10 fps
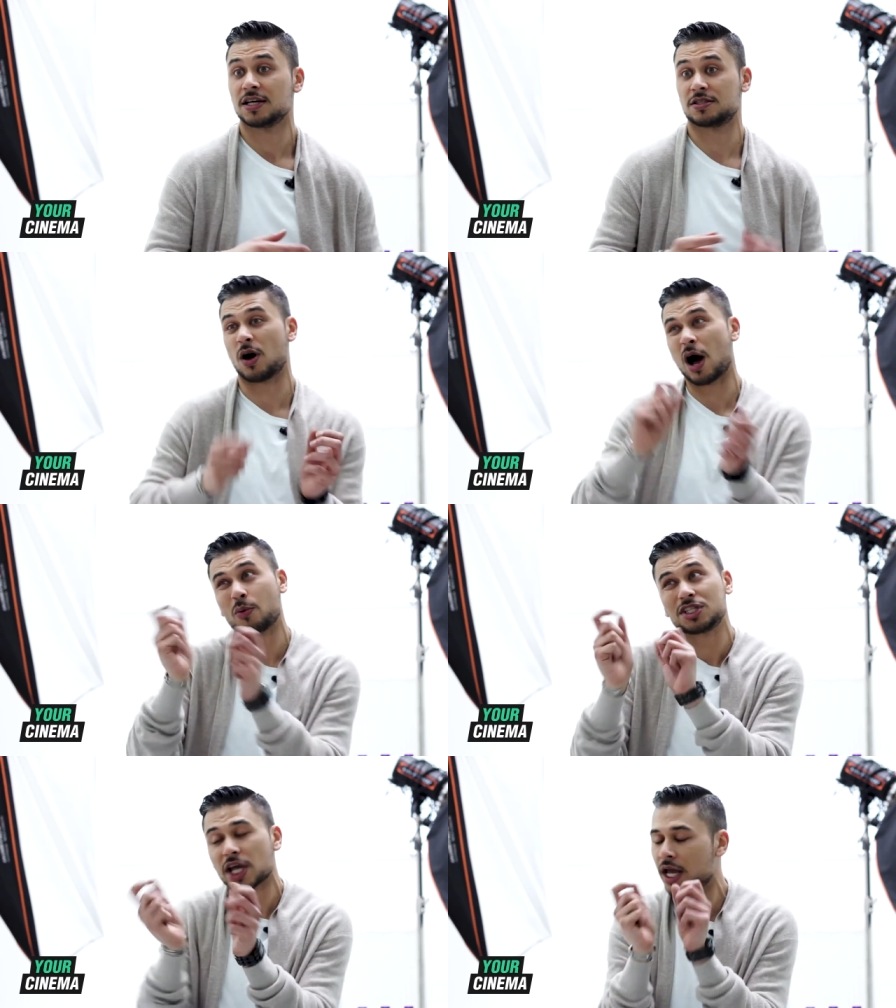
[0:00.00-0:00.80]
So I
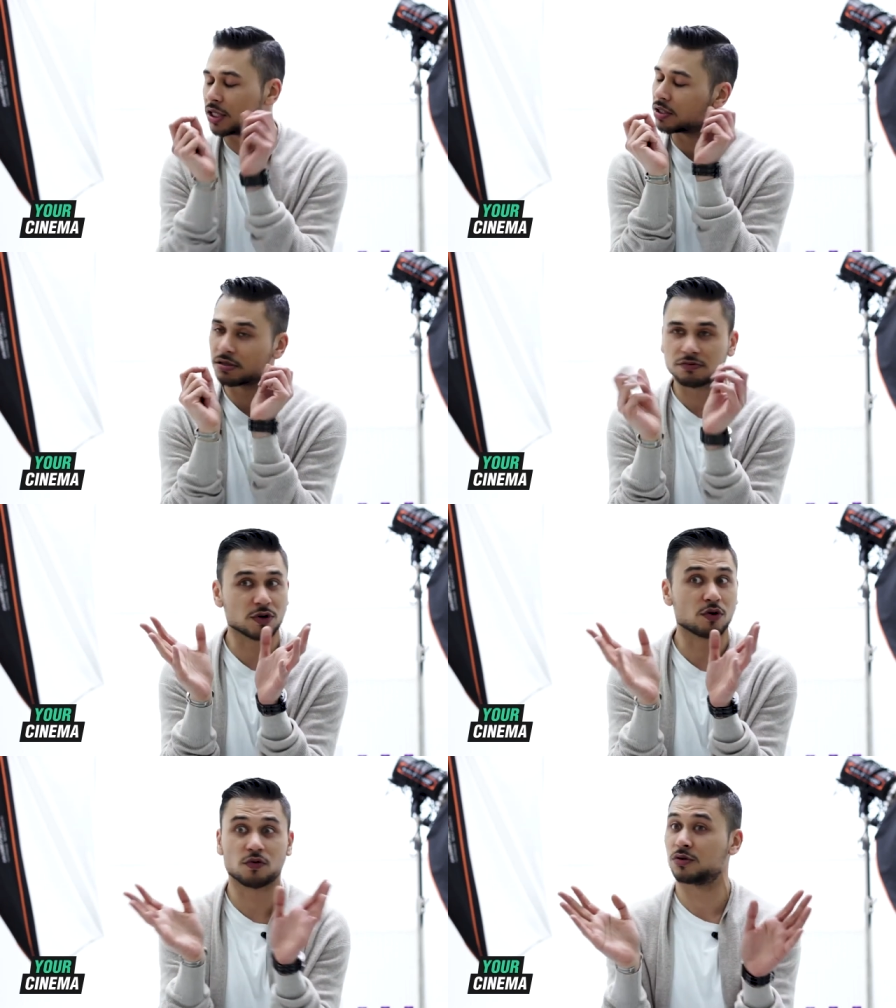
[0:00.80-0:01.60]
would change
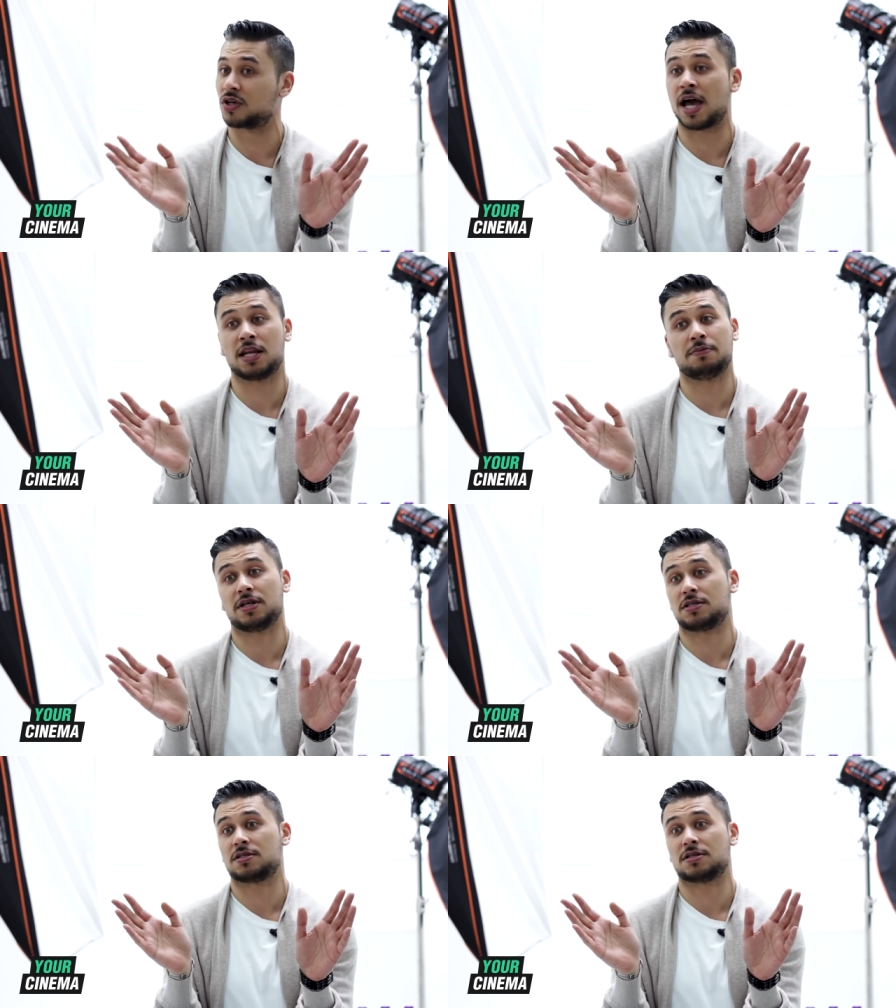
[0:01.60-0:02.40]
real, real tiny
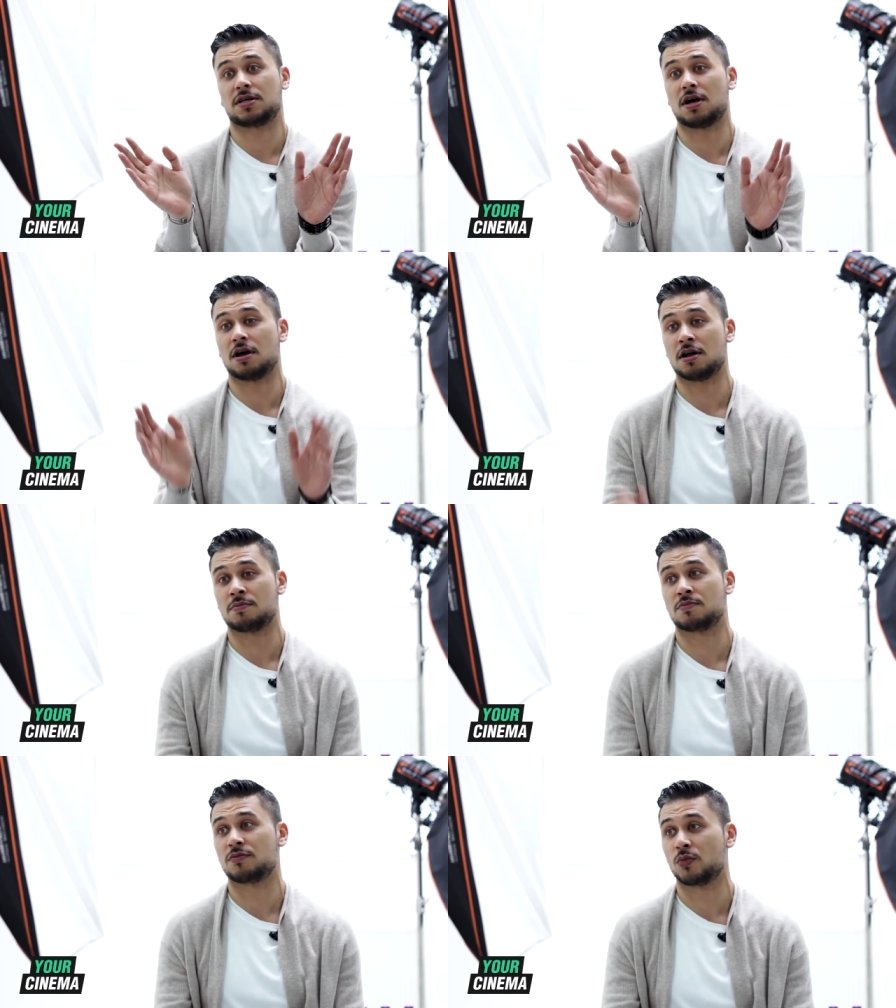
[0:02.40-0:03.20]
bits
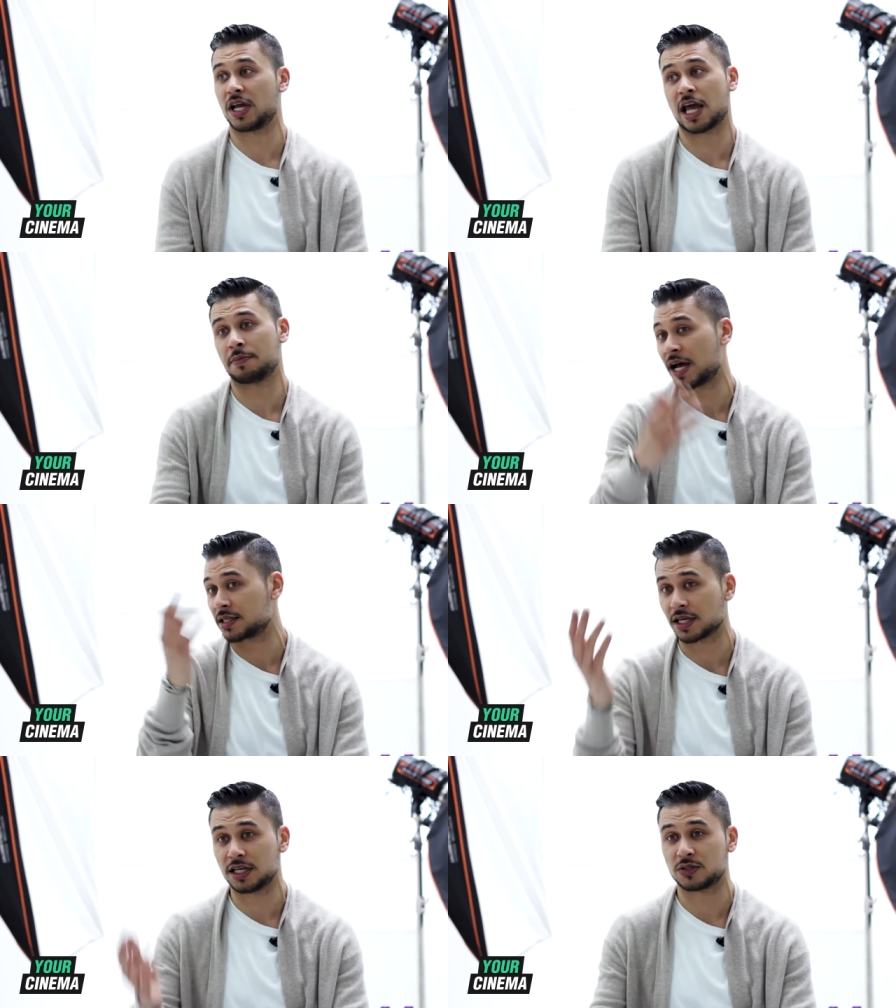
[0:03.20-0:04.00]
um, when it came down
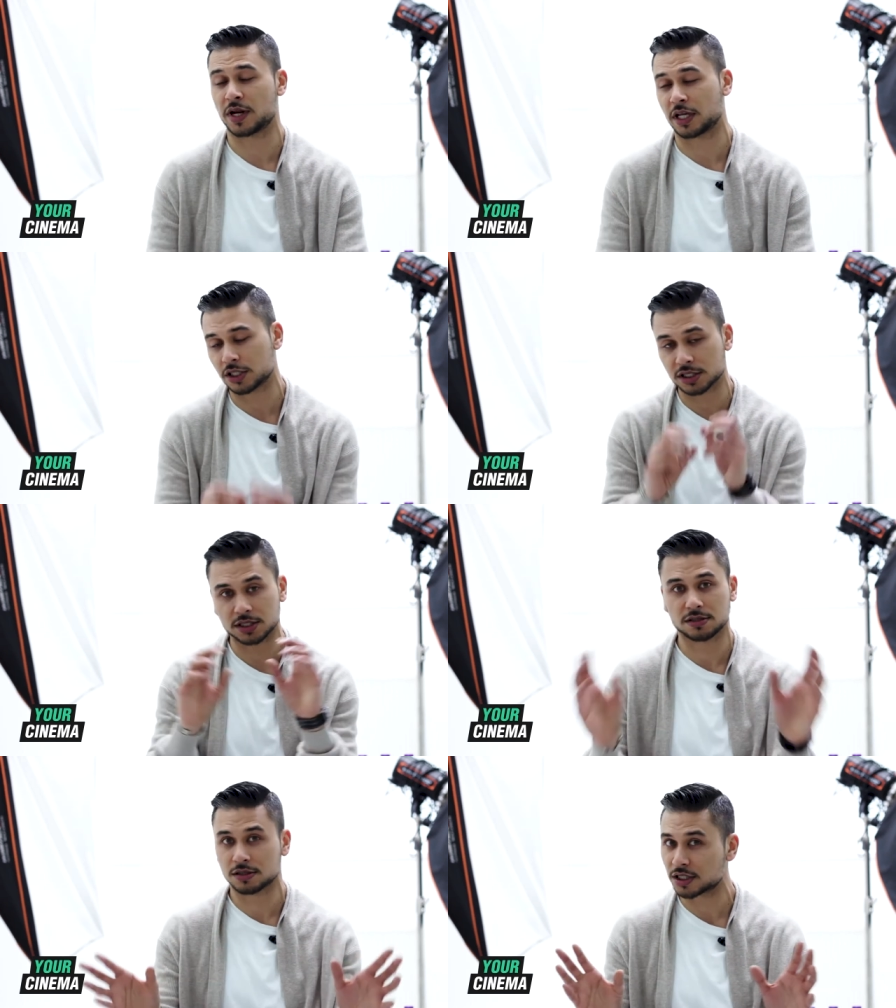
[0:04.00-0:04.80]
to E20,
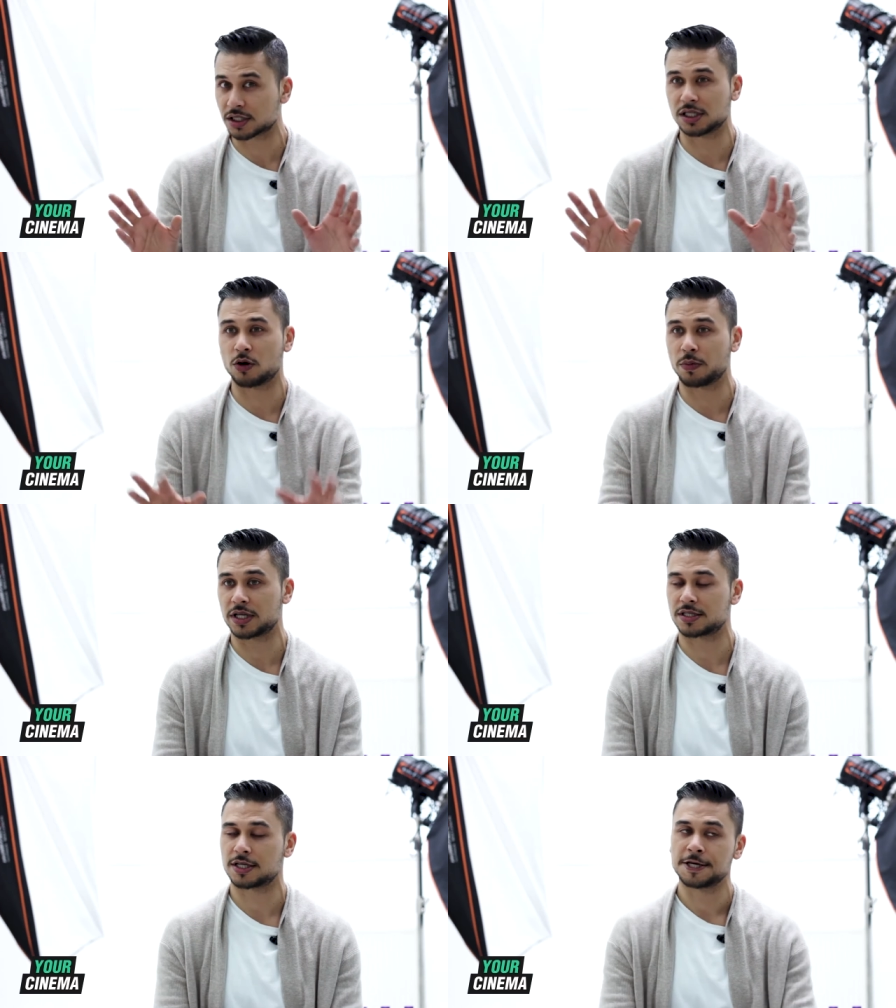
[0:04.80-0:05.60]
just just little
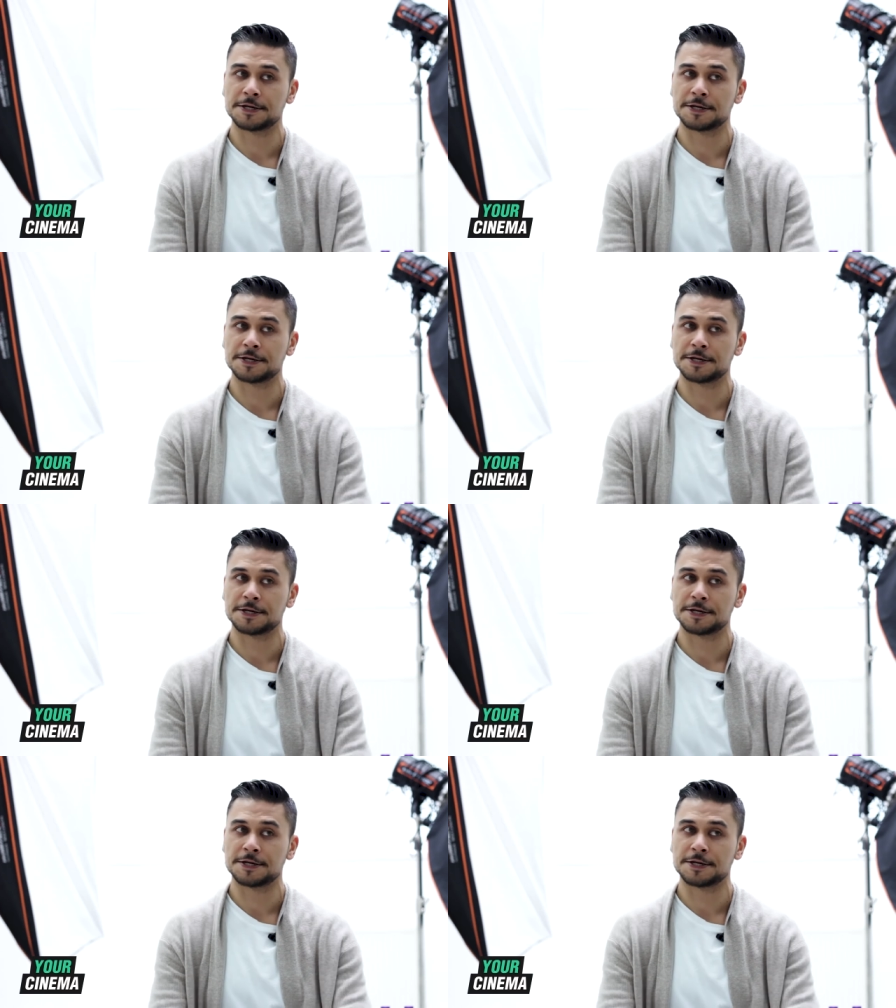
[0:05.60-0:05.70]
bits.